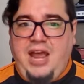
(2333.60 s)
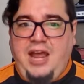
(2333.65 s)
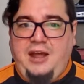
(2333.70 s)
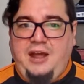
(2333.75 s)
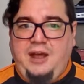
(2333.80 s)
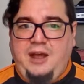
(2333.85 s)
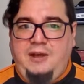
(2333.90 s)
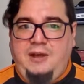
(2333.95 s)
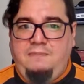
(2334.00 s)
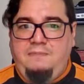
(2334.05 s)

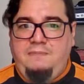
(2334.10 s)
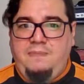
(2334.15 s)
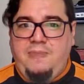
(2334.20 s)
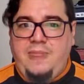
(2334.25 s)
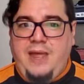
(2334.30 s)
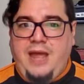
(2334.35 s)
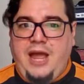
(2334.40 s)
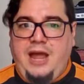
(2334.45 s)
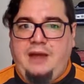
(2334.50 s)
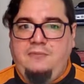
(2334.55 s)

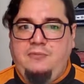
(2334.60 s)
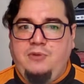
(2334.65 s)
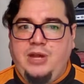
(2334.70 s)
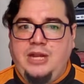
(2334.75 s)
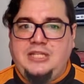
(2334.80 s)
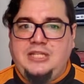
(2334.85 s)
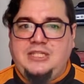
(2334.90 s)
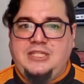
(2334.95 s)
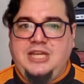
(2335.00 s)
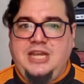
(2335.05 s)
I'm
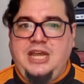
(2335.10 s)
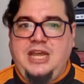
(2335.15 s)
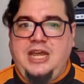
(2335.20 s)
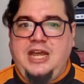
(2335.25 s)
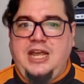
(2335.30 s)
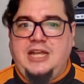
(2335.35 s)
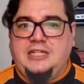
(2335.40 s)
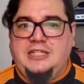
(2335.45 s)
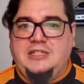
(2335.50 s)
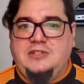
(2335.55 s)
really
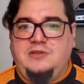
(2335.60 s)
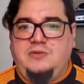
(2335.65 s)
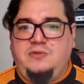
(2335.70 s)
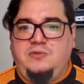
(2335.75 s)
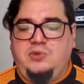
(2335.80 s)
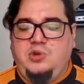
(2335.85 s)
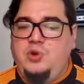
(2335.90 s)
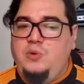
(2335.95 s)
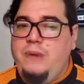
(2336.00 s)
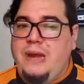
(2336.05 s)
seeing as
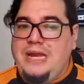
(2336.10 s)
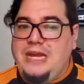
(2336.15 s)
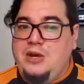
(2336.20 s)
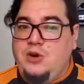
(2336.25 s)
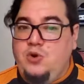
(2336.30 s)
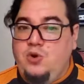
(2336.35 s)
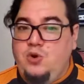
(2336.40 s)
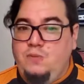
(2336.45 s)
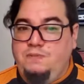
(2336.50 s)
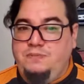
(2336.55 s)
too
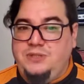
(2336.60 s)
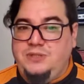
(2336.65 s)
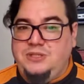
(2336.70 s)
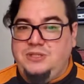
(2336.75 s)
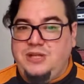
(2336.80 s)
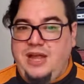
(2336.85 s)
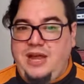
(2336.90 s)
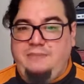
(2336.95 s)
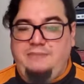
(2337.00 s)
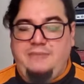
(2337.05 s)
many
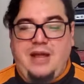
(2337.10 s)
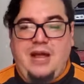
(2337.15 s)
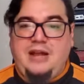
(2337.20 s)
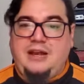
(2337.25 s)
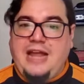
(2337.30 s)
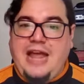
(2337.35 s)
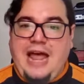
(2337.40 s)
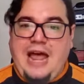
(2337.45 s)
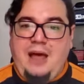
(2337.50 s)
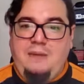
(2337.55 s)
hoops. I'm
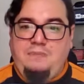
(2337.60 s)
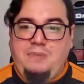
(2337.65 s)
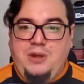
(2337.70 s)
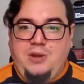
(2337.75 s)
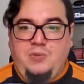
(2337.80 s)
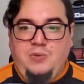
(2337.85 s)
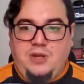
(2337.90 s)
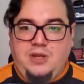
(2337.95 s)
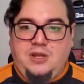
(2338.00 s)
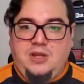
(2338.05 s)
not
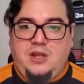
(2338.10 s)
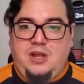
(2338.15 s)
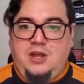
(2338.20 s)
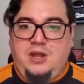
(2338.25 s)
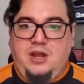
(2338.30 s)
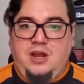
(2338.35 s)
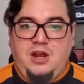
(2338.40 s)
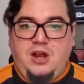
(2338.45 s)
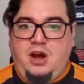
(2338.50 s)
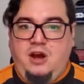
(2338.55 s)
happy with
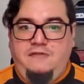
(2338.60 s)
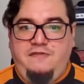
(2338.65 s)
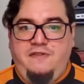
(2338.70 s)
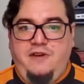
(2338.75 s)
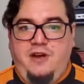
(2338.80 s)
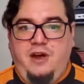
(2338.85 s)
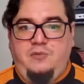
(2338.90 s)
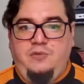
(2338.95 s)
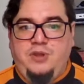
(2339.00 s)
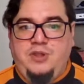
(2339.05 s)

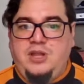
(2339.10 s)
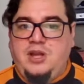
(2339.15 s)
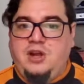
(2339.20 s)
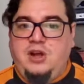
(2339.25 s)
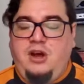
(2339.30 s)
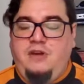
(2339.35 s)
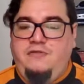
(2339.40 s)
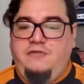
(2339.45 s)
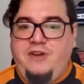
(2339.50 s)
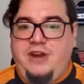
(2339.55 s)

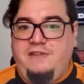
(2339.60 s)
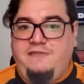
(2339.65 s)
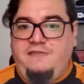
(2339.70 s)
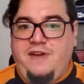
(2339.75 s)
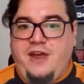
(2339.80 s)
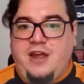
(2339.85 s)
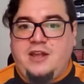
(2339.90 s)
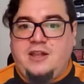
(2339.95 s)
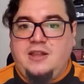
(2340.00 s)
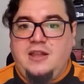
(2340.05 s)
the Coven
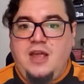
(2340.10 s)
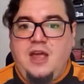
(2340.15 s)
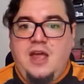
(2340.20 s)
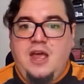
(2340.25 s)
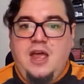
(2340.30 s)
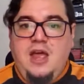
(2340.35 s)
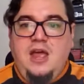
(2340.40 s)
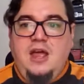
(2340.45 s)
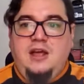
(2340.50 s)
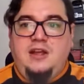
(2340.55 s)
effect.
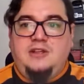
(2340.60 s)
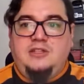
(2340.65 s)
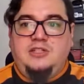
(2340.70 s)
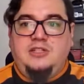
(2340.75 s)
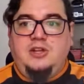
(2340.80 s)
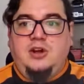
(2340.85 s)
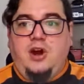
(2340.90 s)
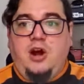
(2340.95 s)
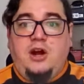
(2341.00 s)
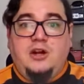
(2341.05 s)

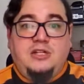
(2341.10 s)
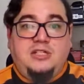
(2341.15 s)
There